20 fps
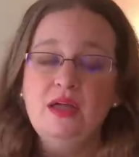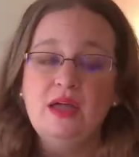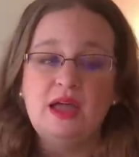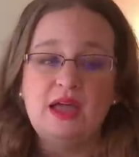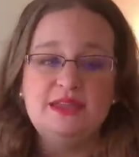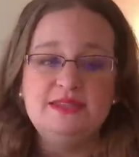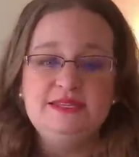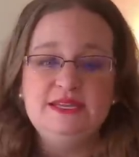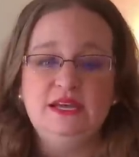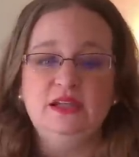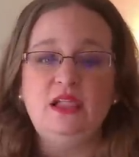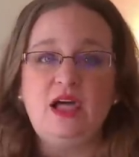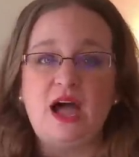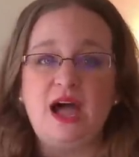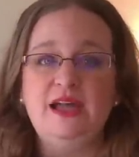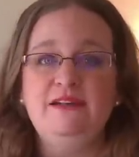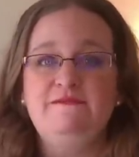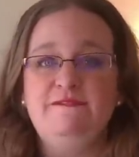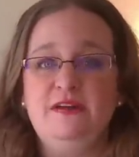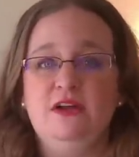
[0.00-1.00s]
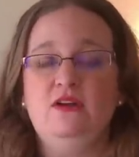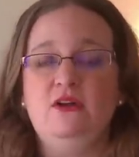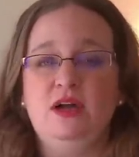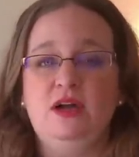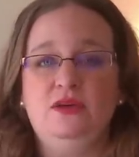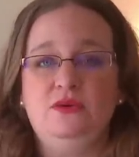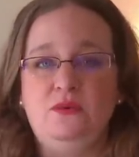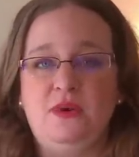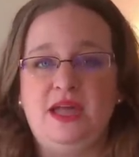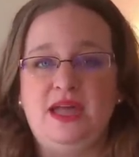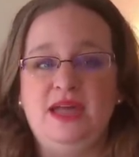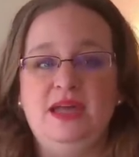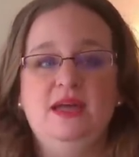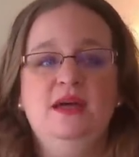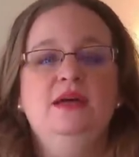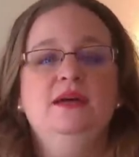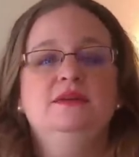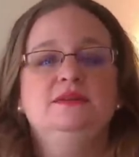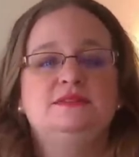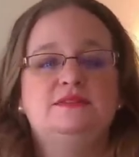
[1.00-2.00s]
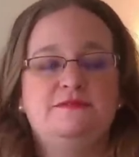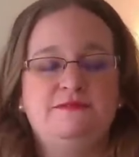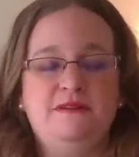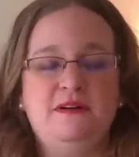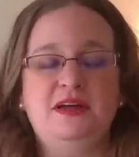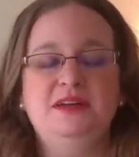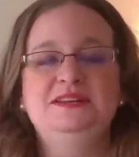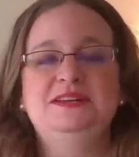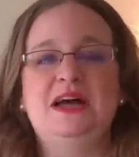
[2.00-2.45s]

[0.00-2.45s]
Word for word: Until I figure out a way to find